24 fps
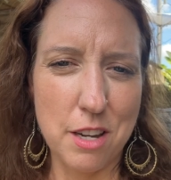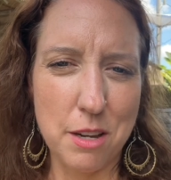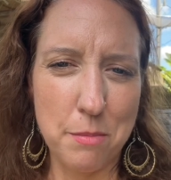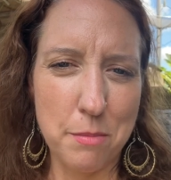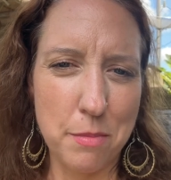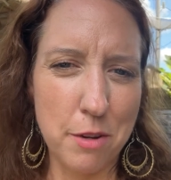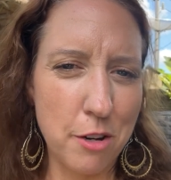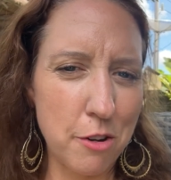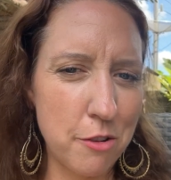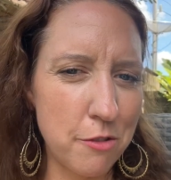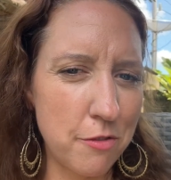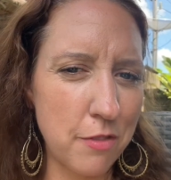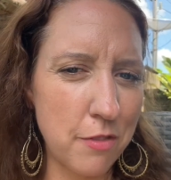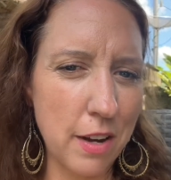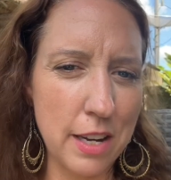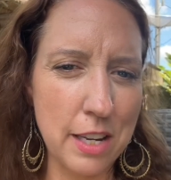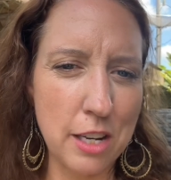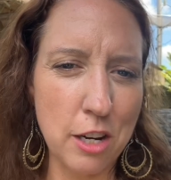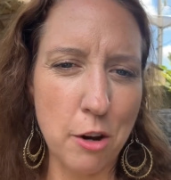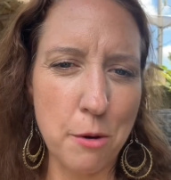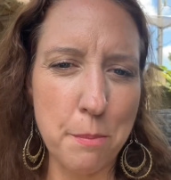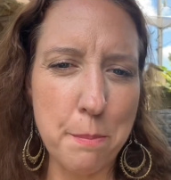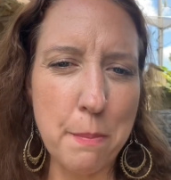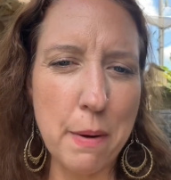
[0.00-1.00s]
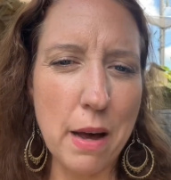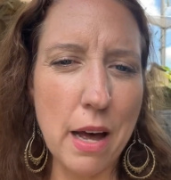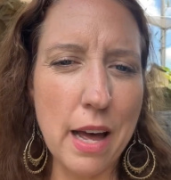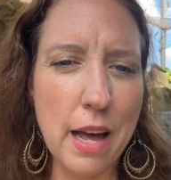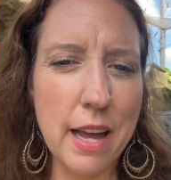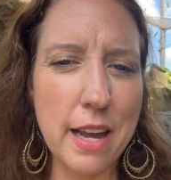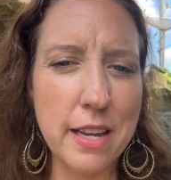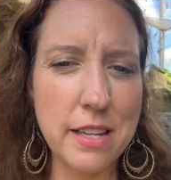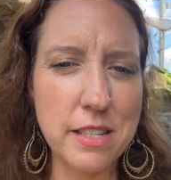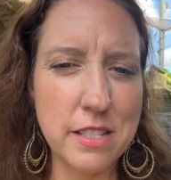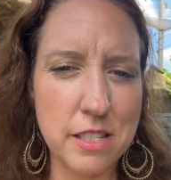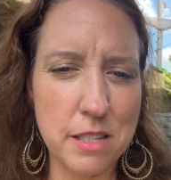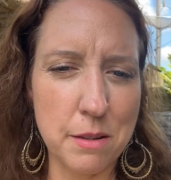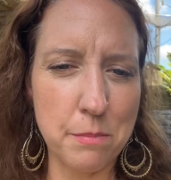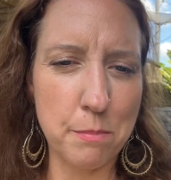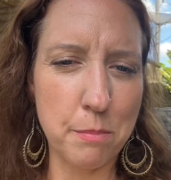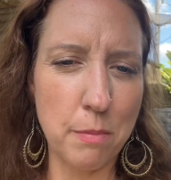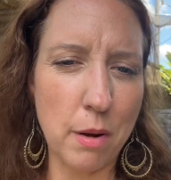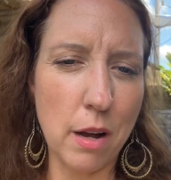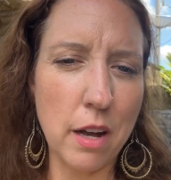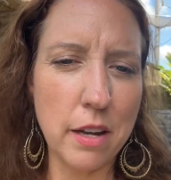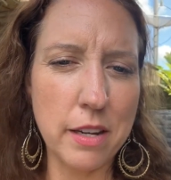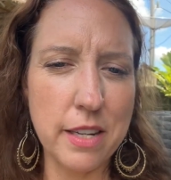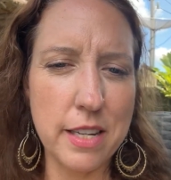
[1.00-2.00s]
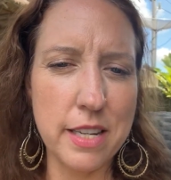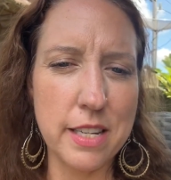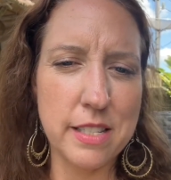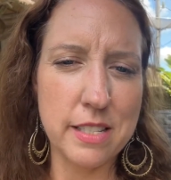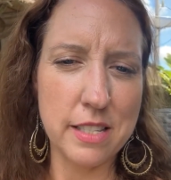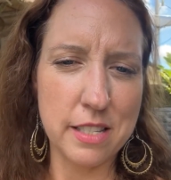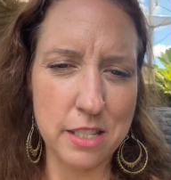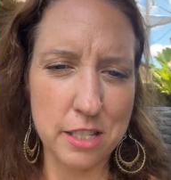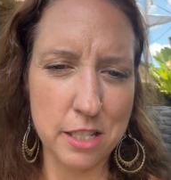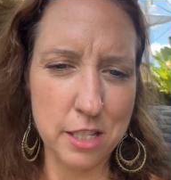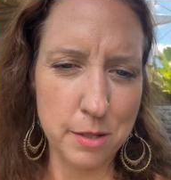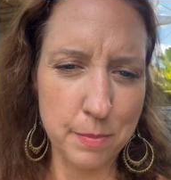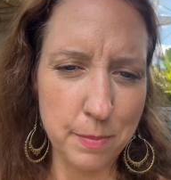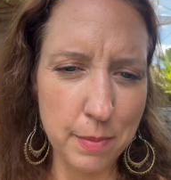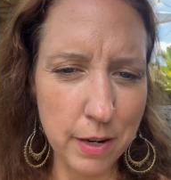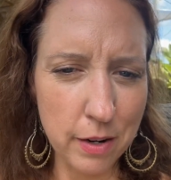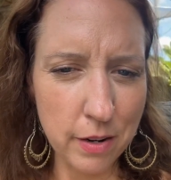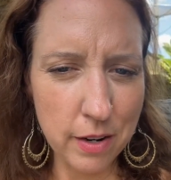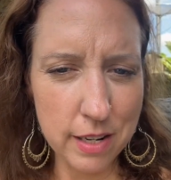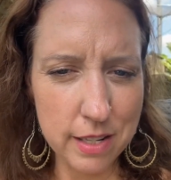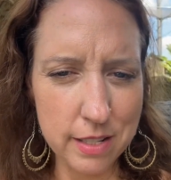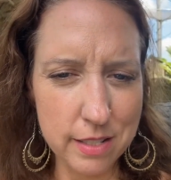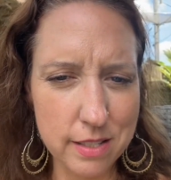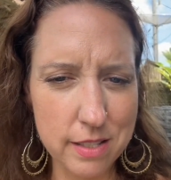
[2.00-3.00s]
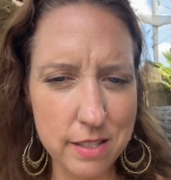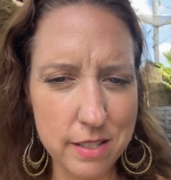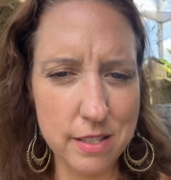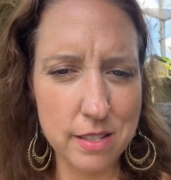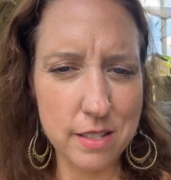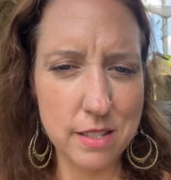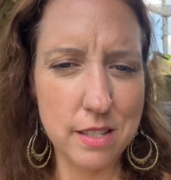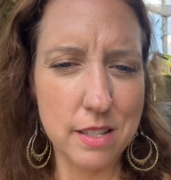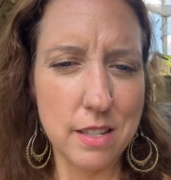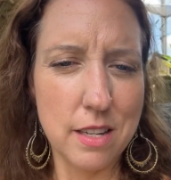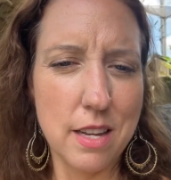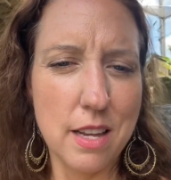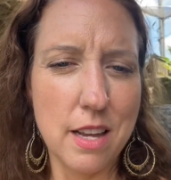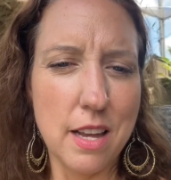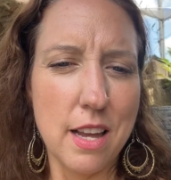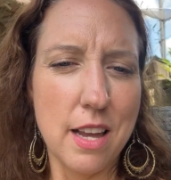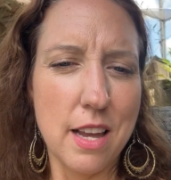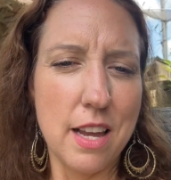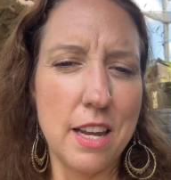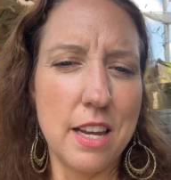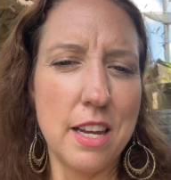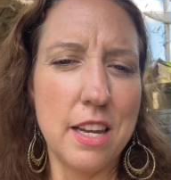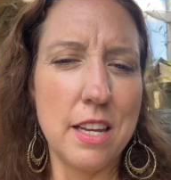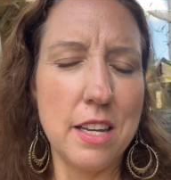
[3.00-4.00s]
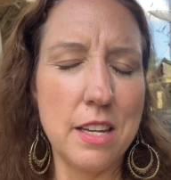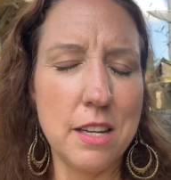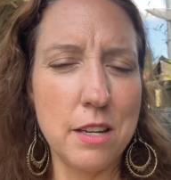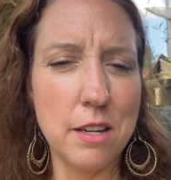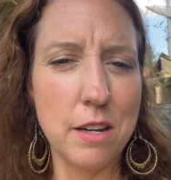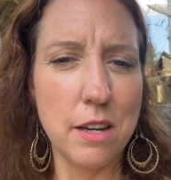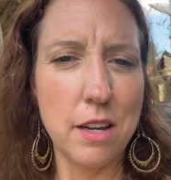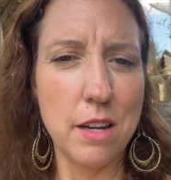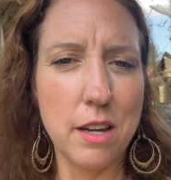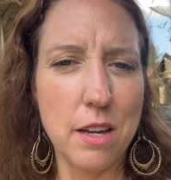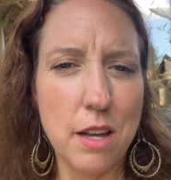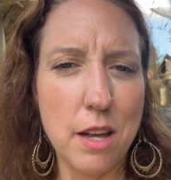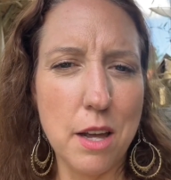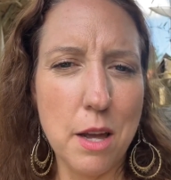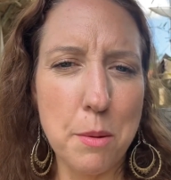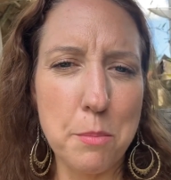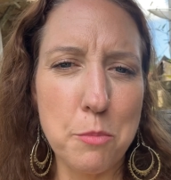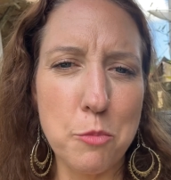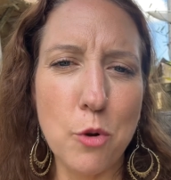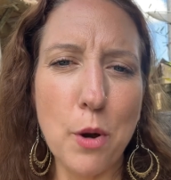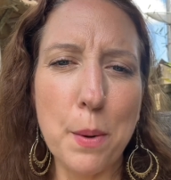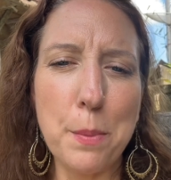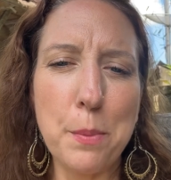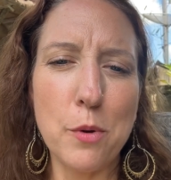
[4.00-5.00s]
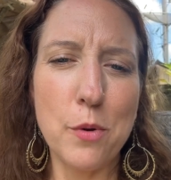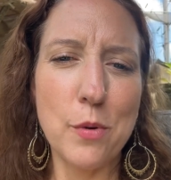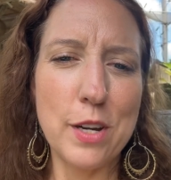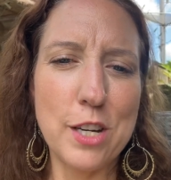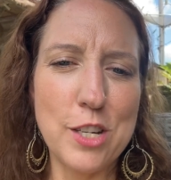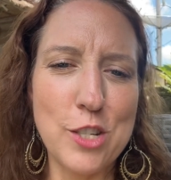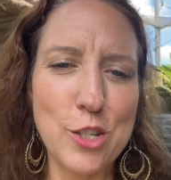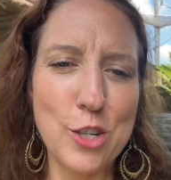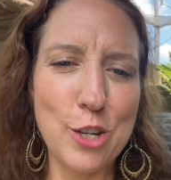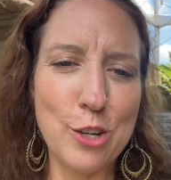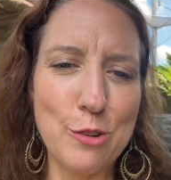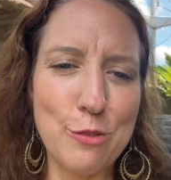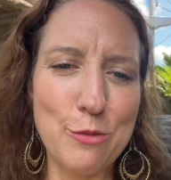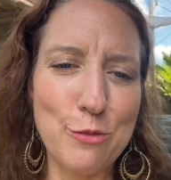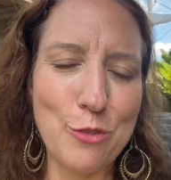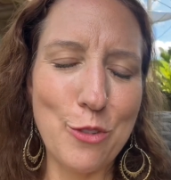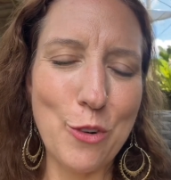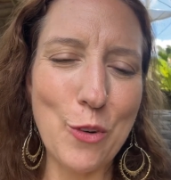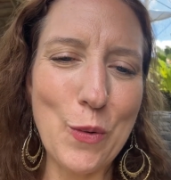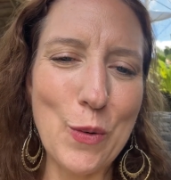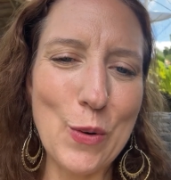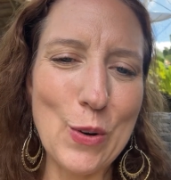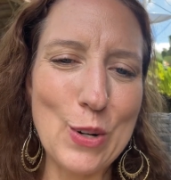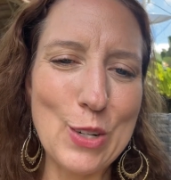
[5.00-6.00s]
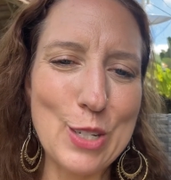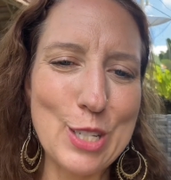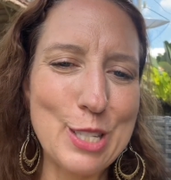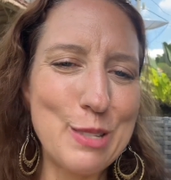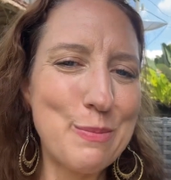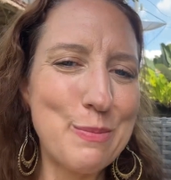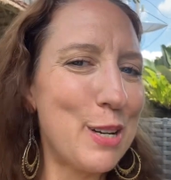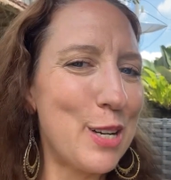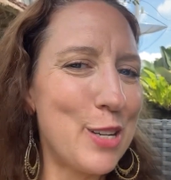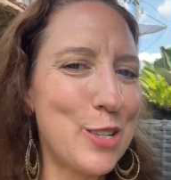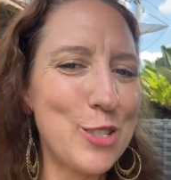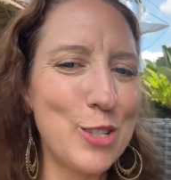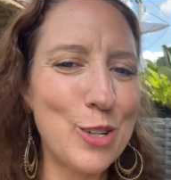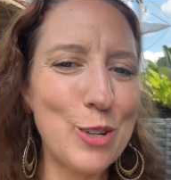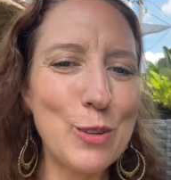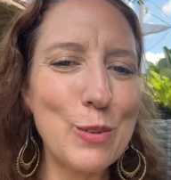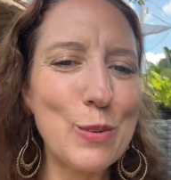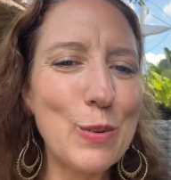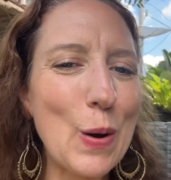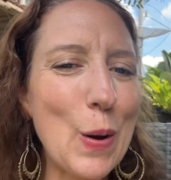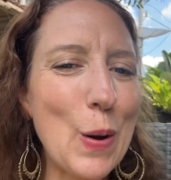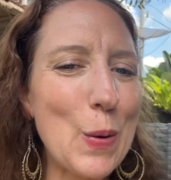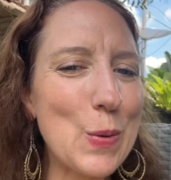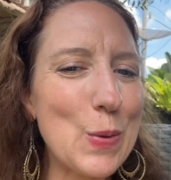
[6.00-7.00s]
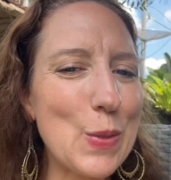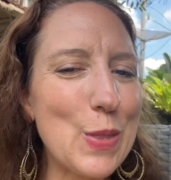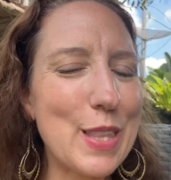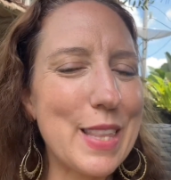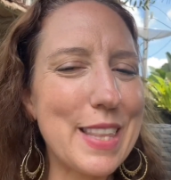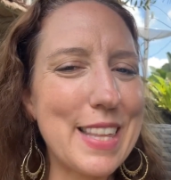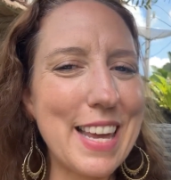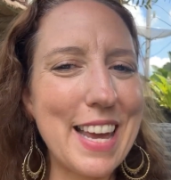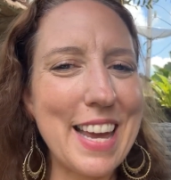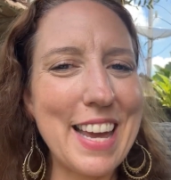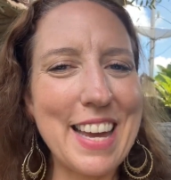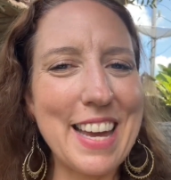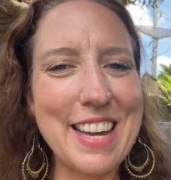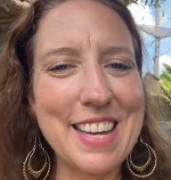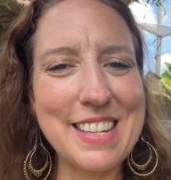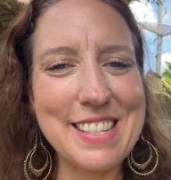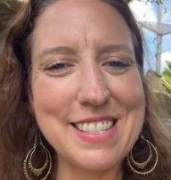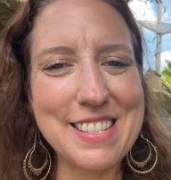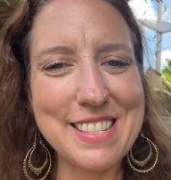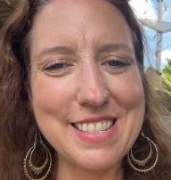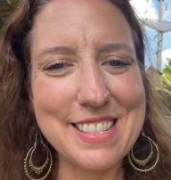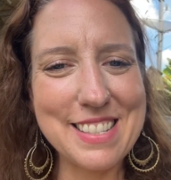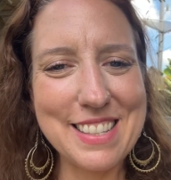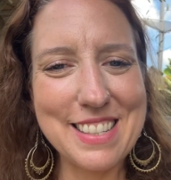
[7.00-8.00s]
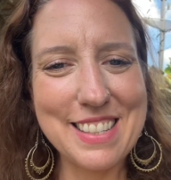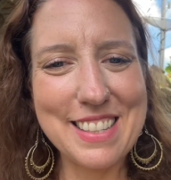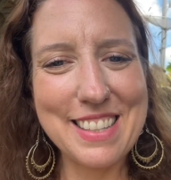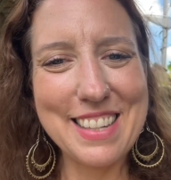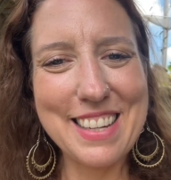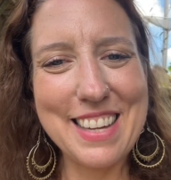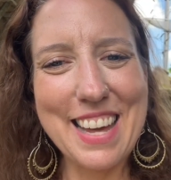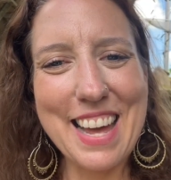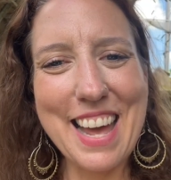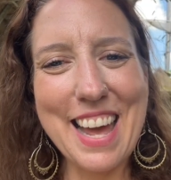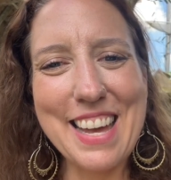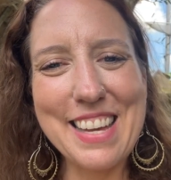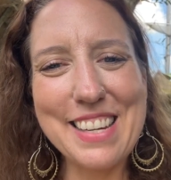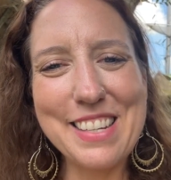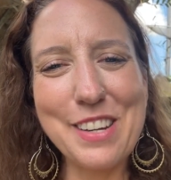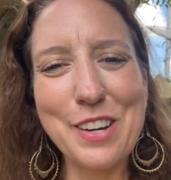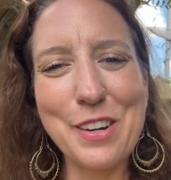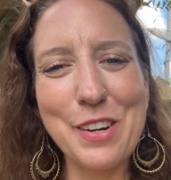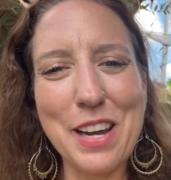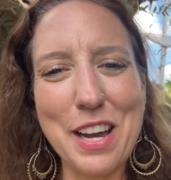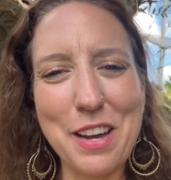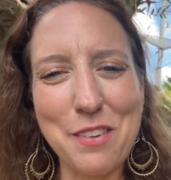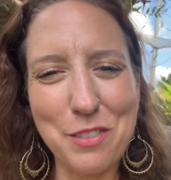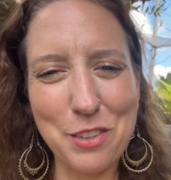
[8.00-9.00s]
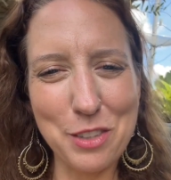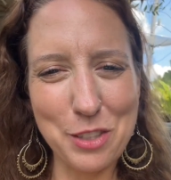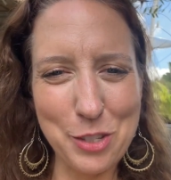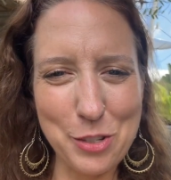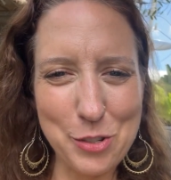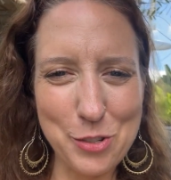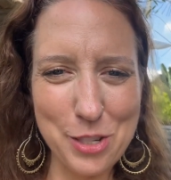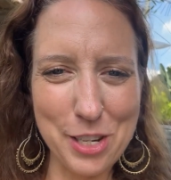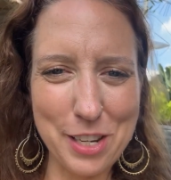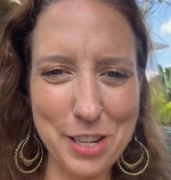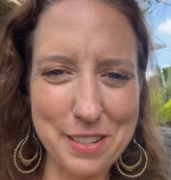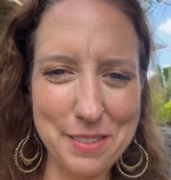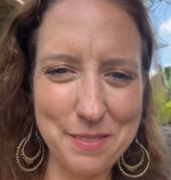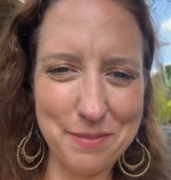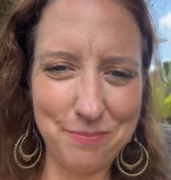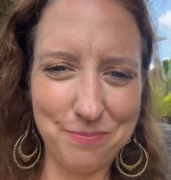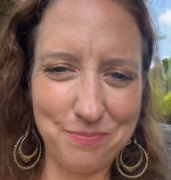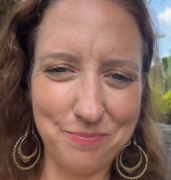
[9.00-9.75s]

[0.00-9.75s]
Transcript: purifying our minds and bodies and spirits in preparation for spiritual growth and our evolution.